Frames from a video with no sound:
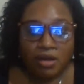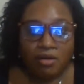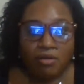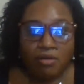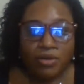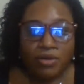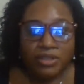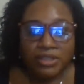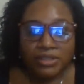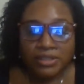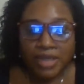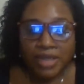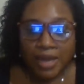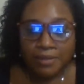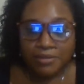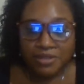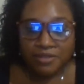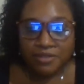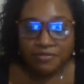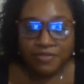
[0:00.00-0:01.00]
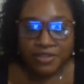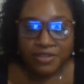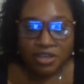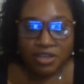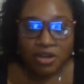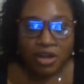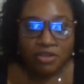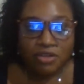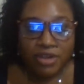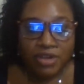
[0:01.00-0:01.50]
or the types of
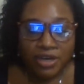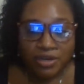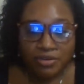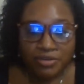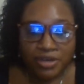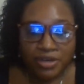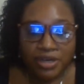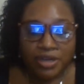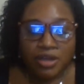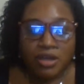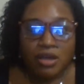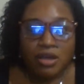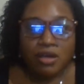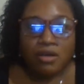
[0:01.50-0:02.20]
physical weathering.